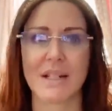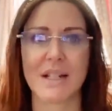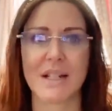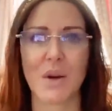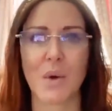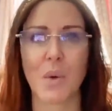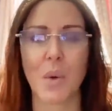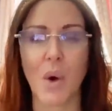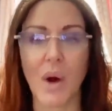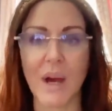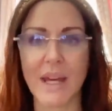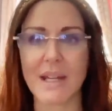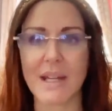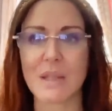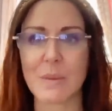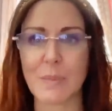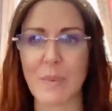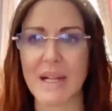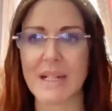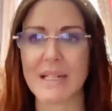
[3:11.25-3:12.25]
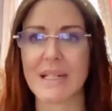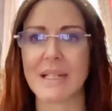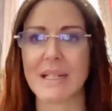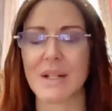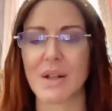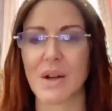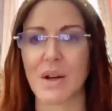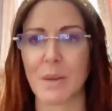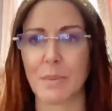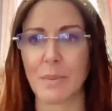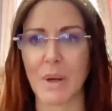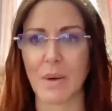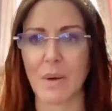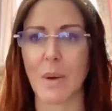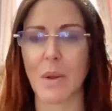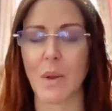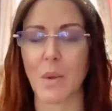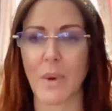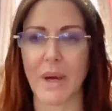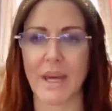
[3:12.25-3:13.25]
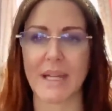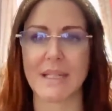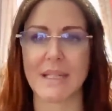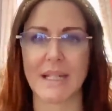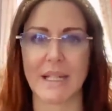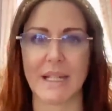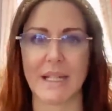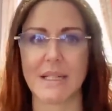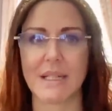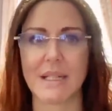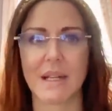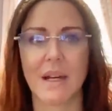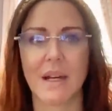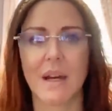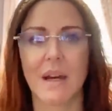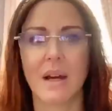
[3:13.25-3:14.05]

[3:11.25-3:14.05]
I didn't quite expect it to kind of blow up the way it did.